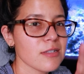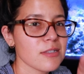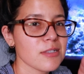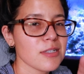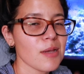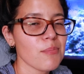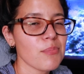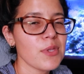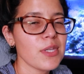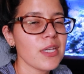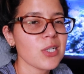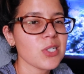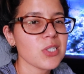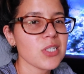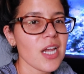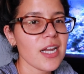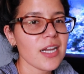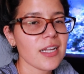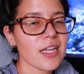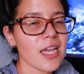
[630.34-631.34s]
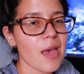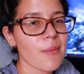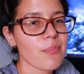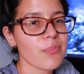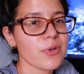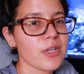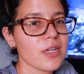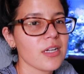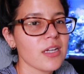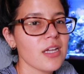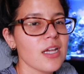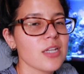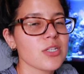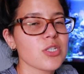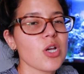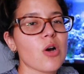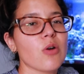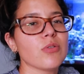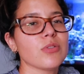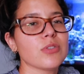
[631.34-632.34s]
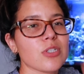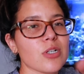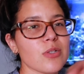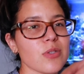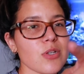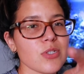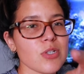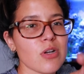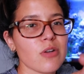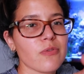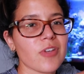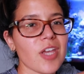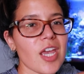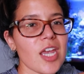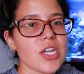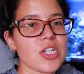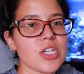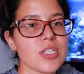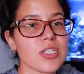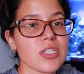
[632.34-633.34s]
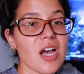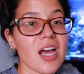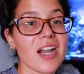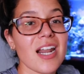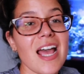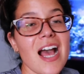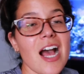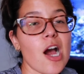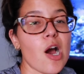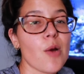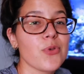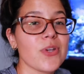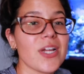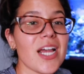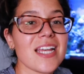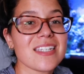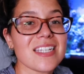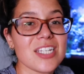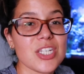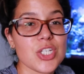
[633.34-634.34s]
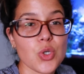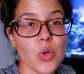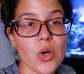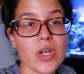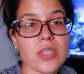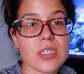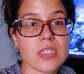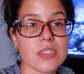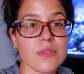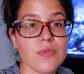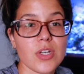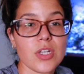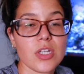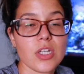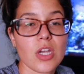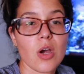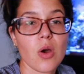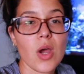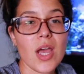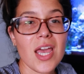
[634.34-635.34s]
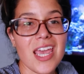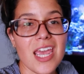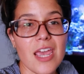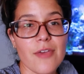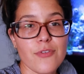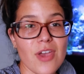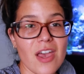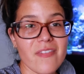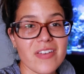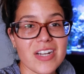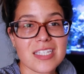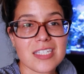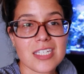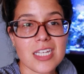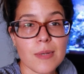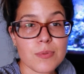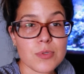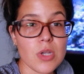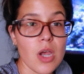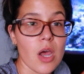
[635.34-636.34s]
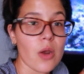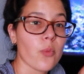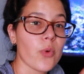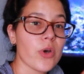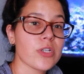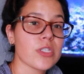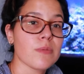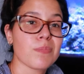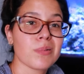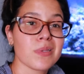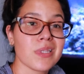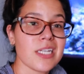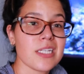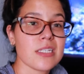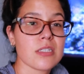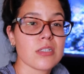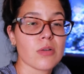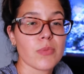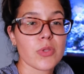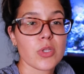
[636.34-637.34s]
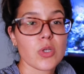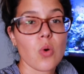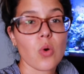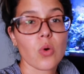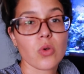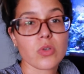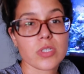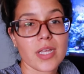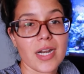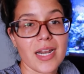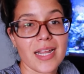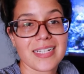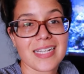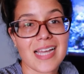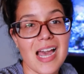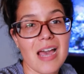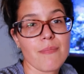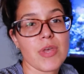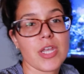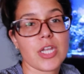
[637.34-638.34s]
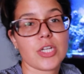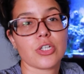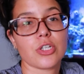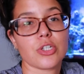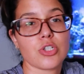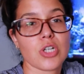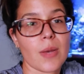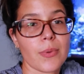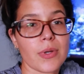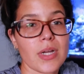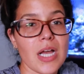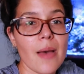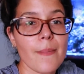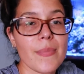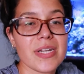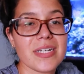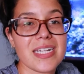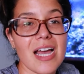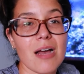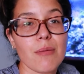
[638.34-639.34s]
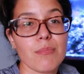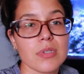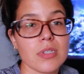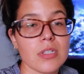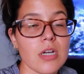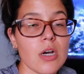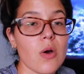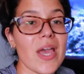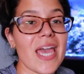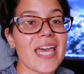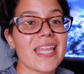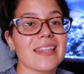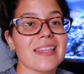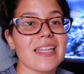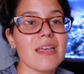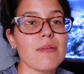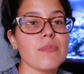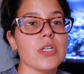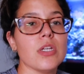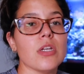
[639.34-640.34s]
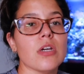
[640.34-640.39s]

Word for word: something exciting happening. So turn those notifications on. Hope you guys enjoyed this video. If you have any tips on where to place some of the corals that I got, make sure to drop a comment down below and let me